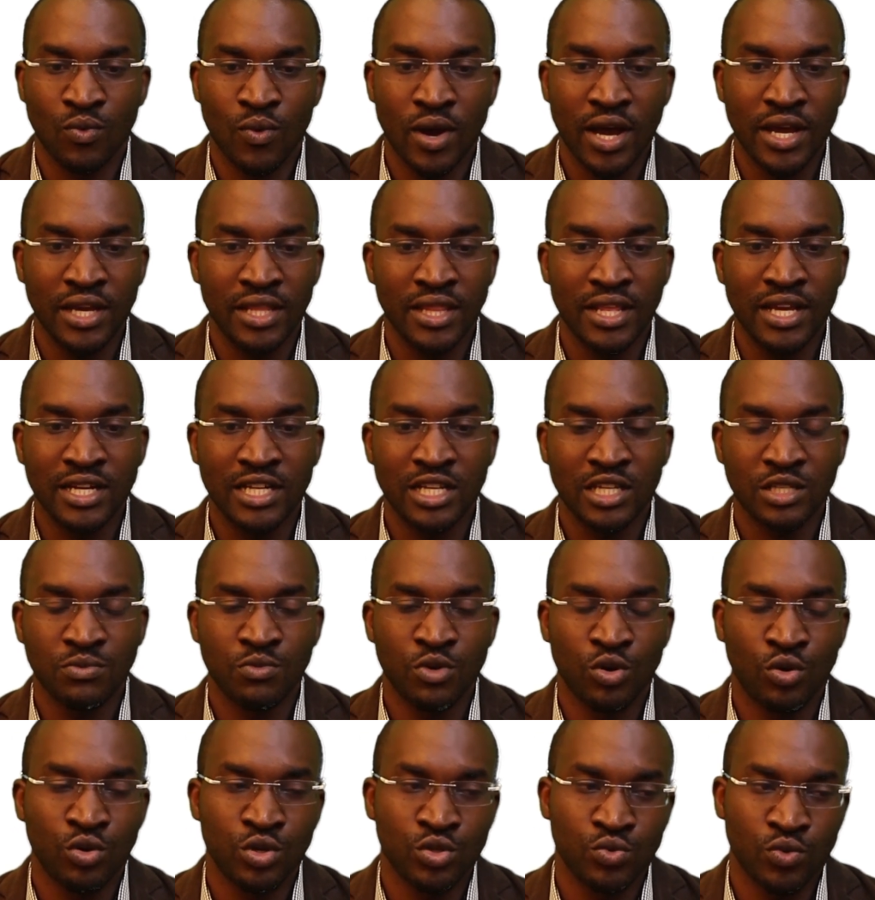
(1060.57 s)
Why debtors?
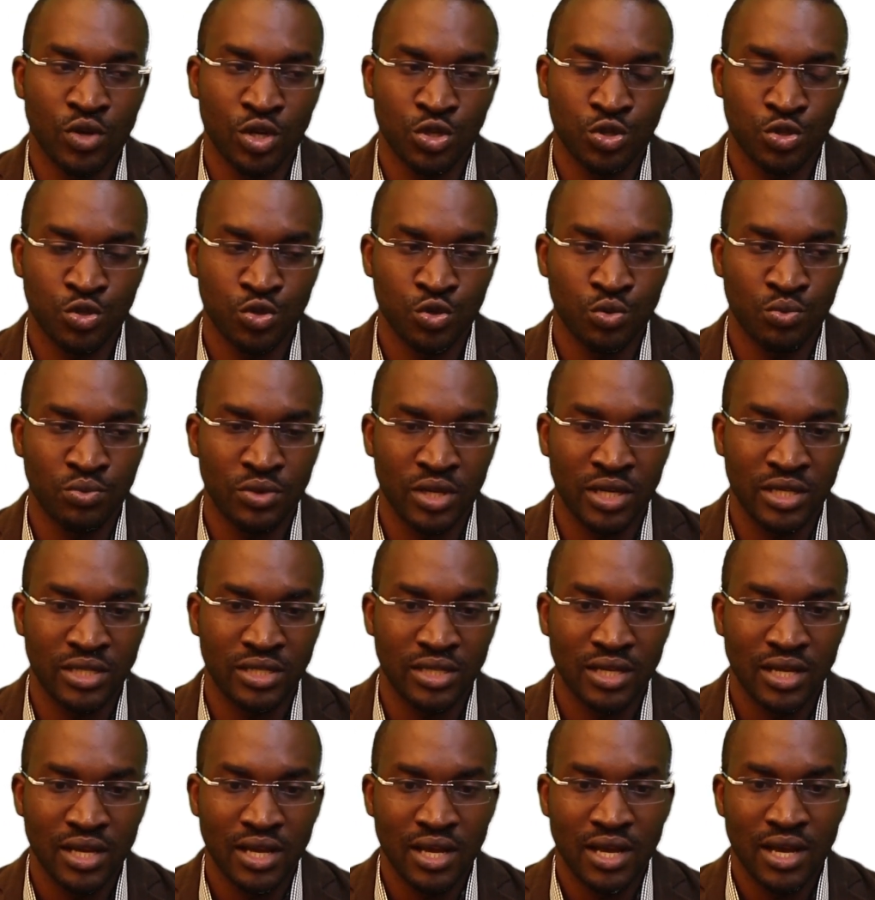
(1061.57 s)
Because we assume that
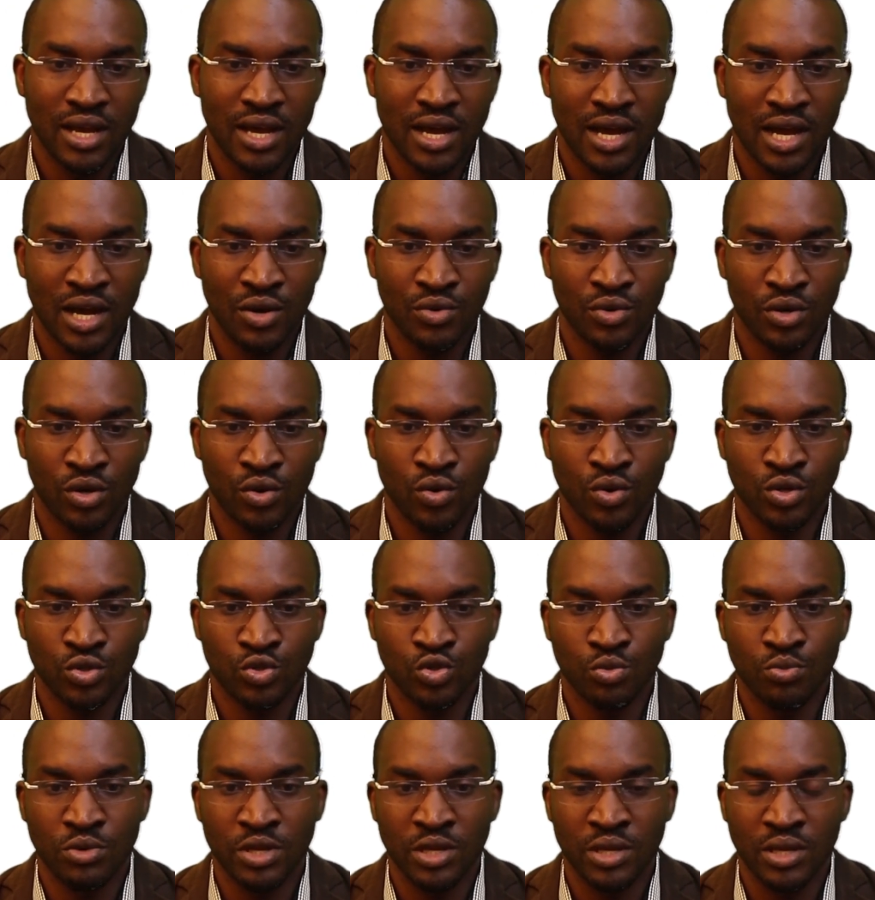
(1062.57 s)
we are going
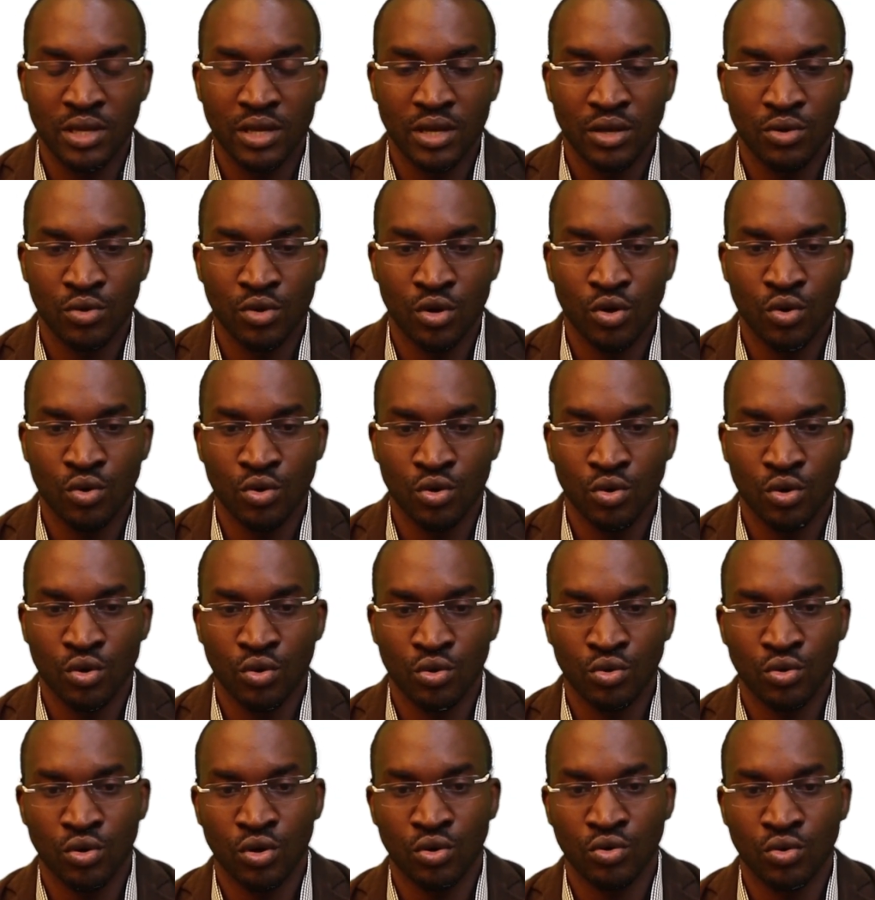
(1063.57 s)
to be
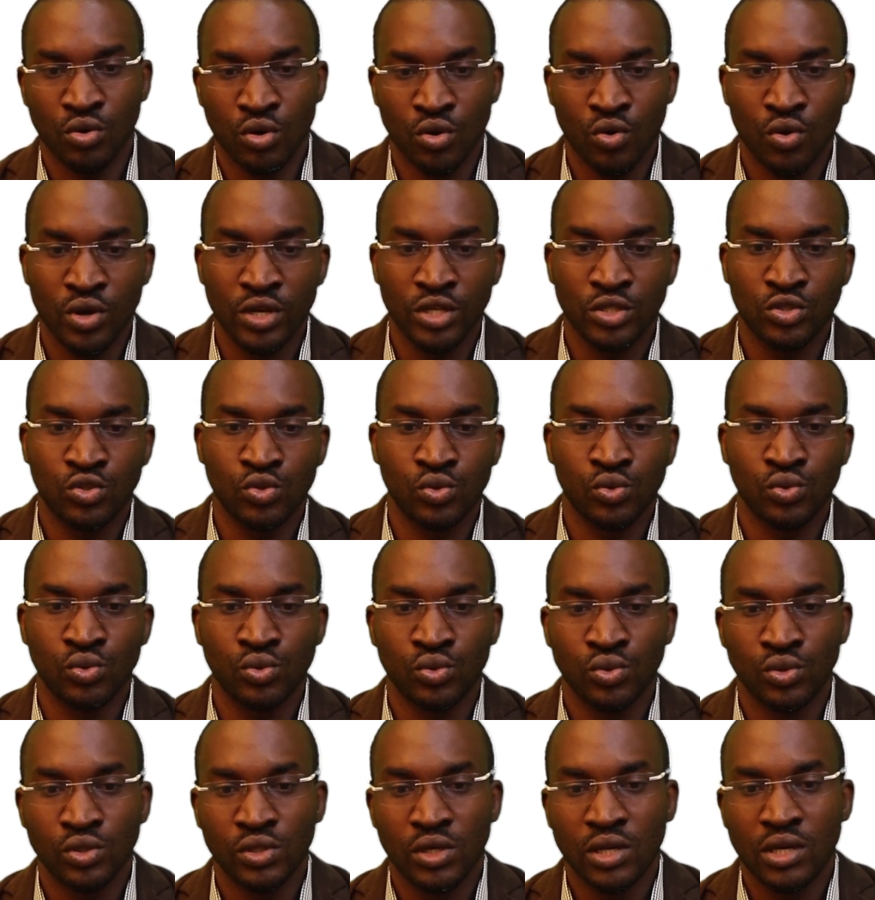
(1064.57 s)
you're going
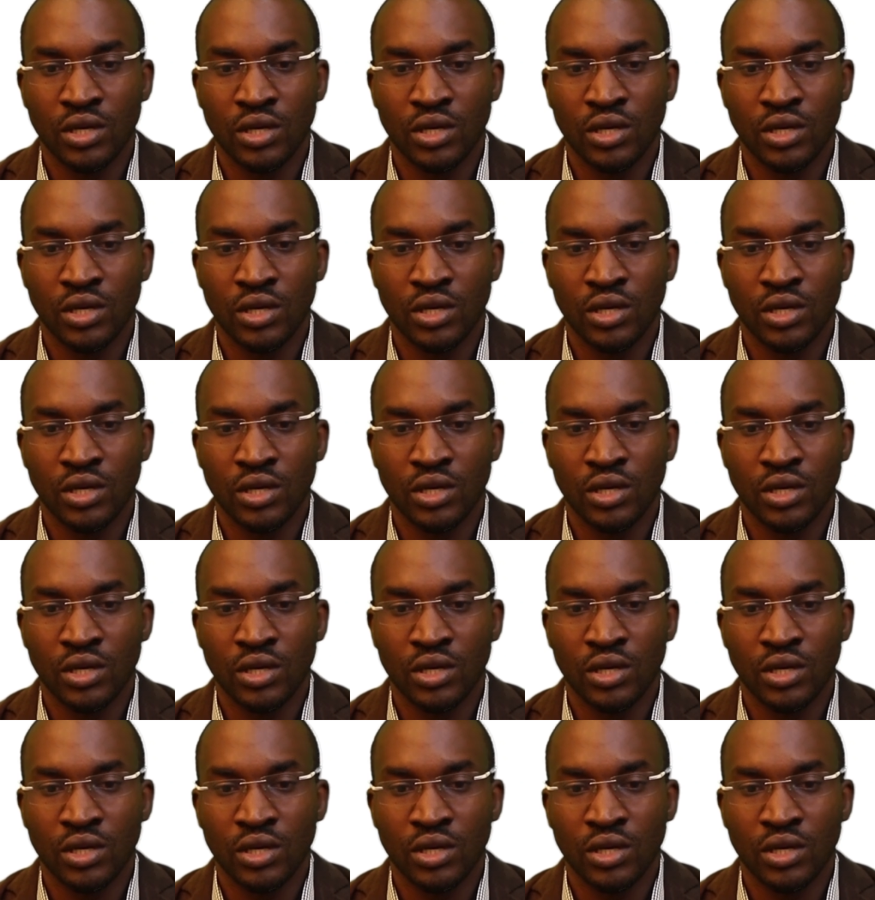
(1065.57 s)
to